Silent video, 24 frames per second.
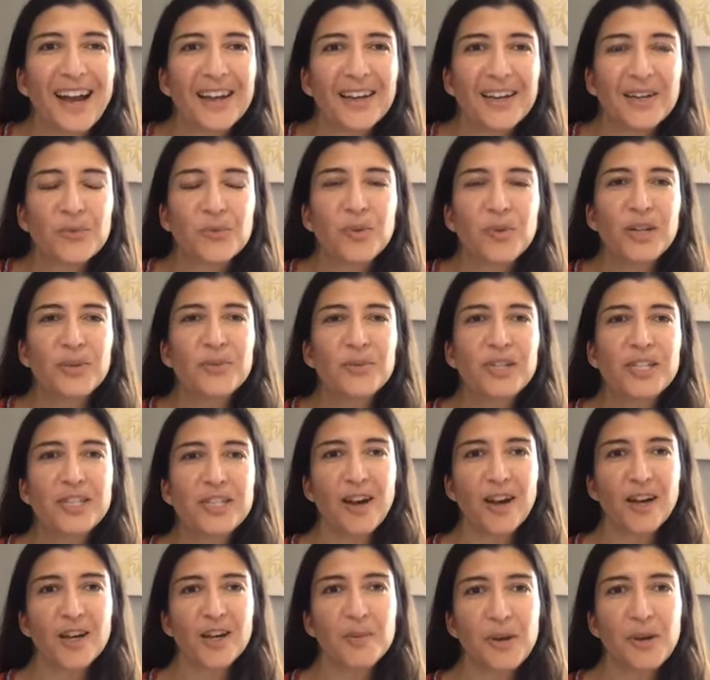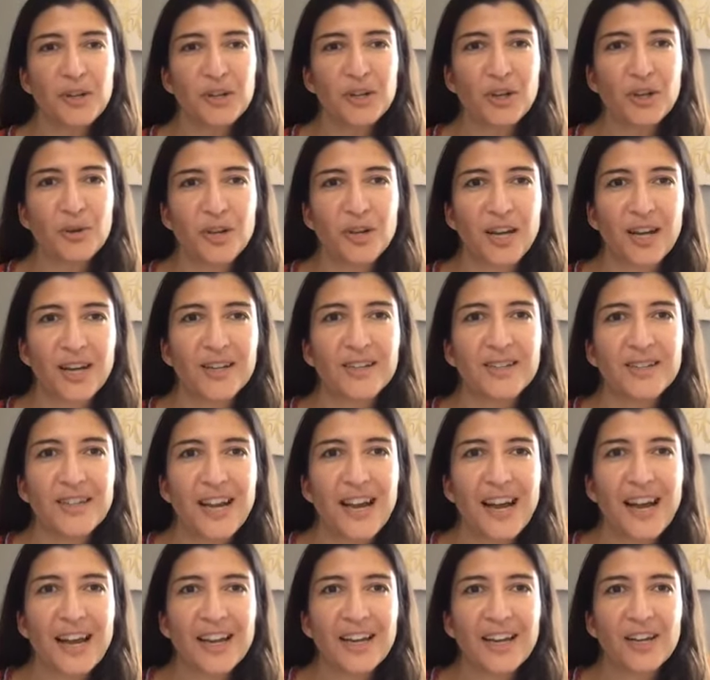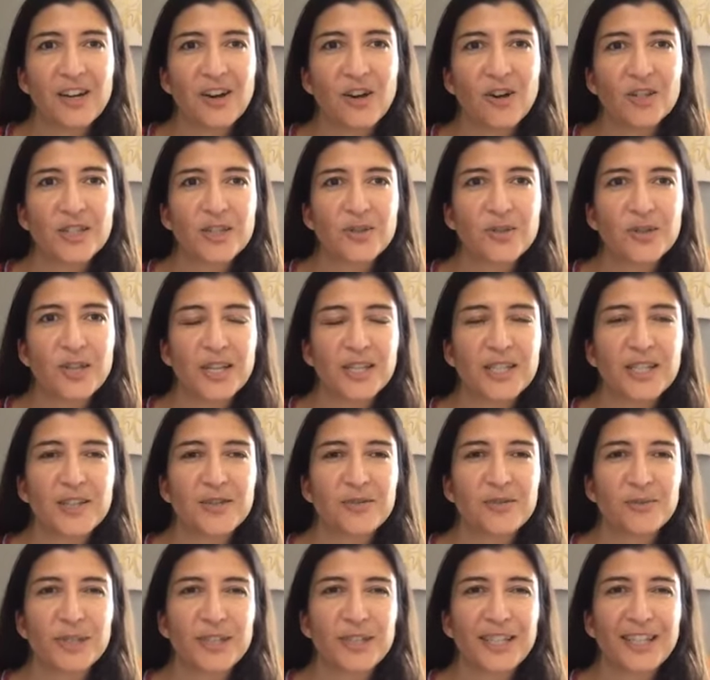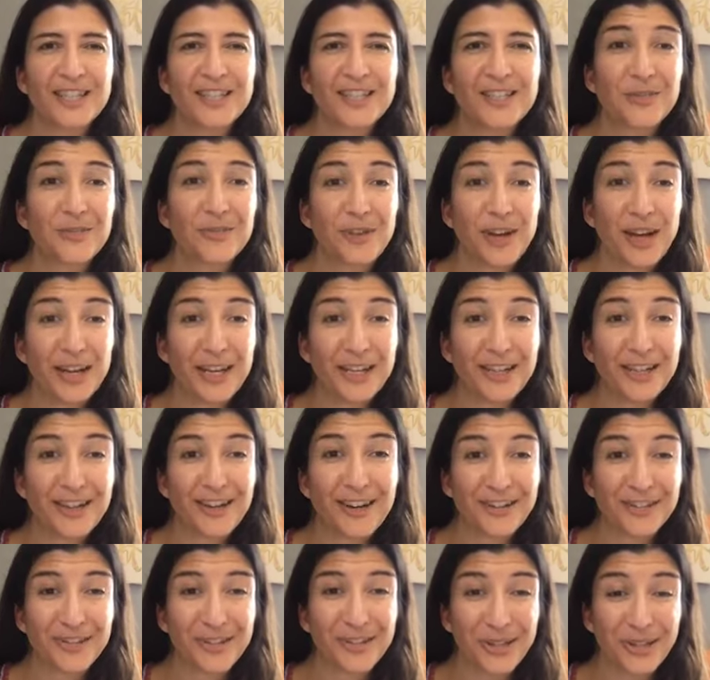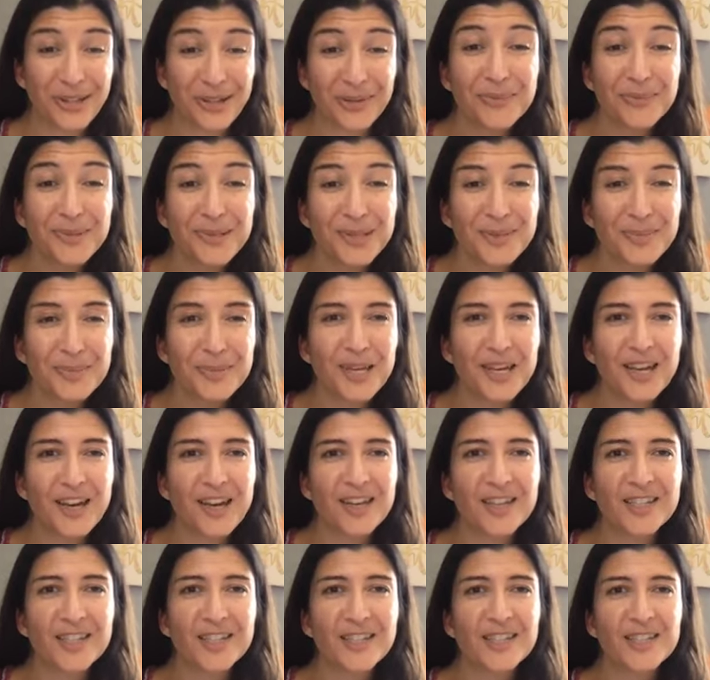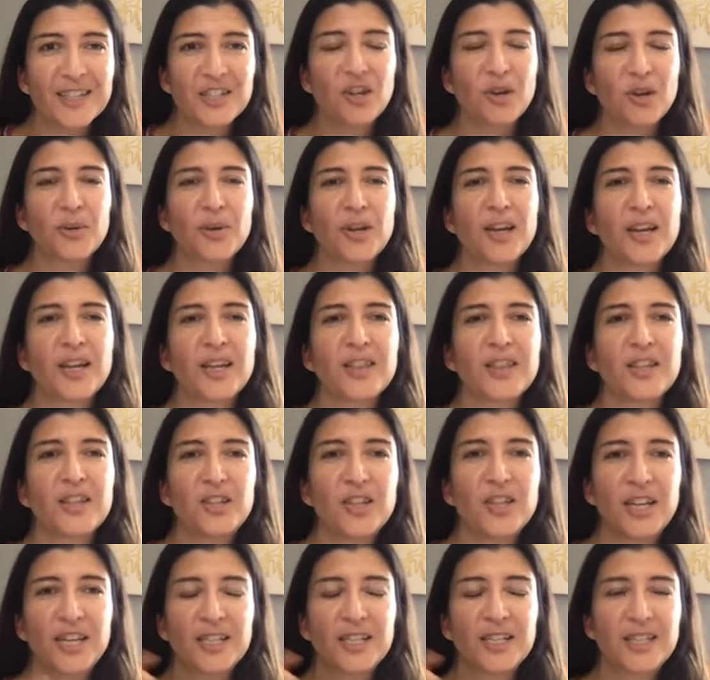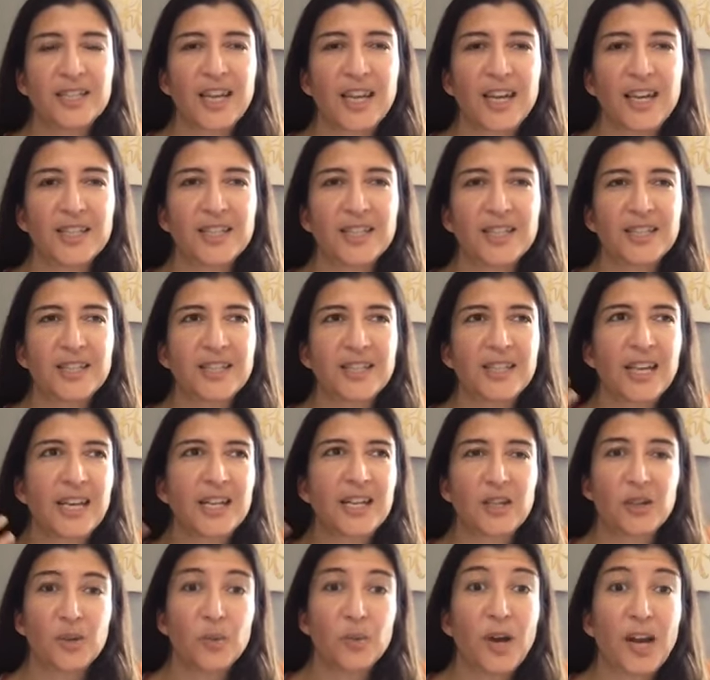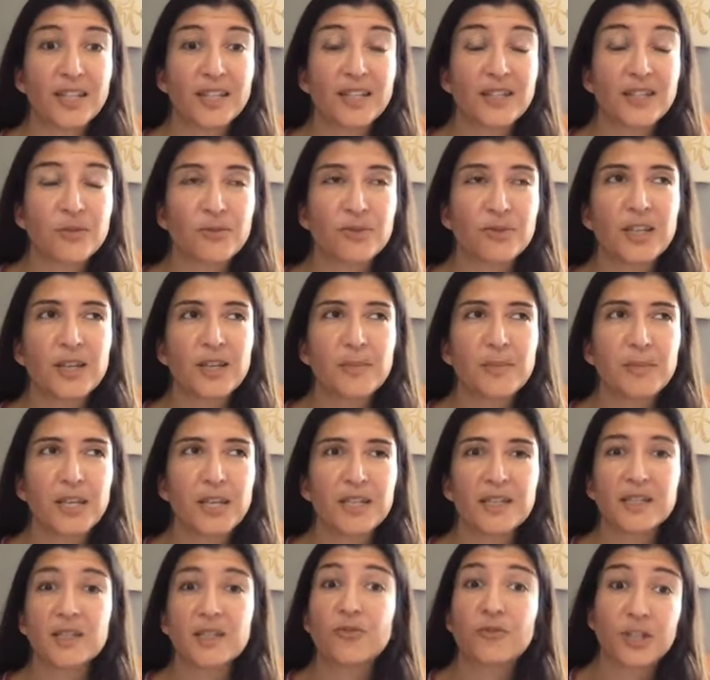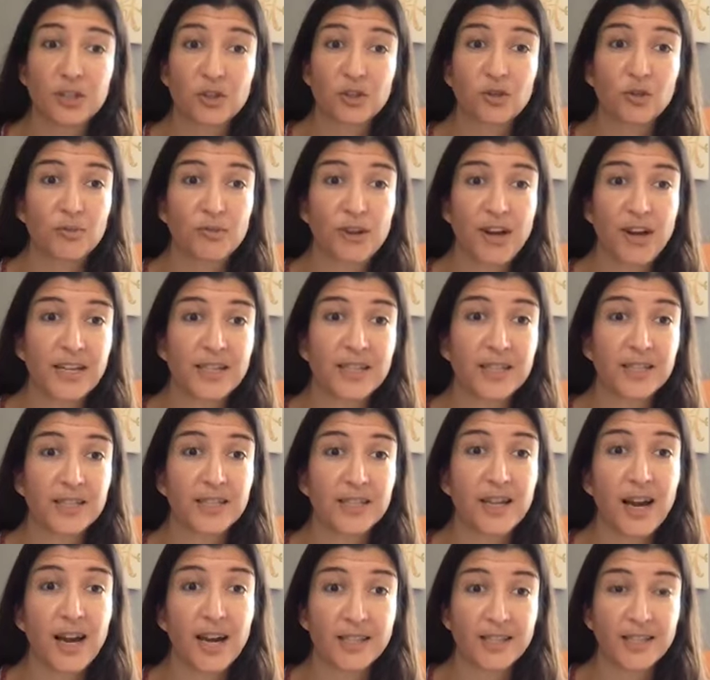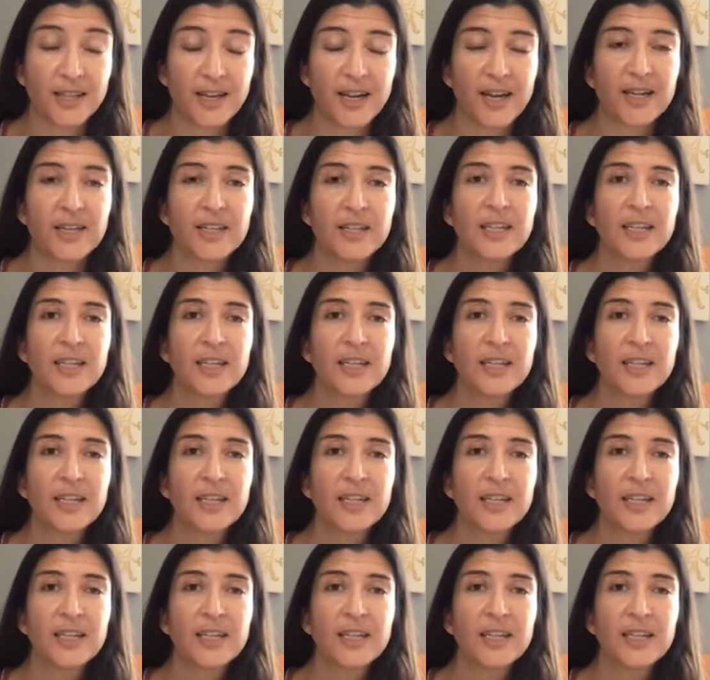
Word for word: when we talk about yoga, I also like to really define our terms, because yoga in the United States and in the West really means physical practice, asana.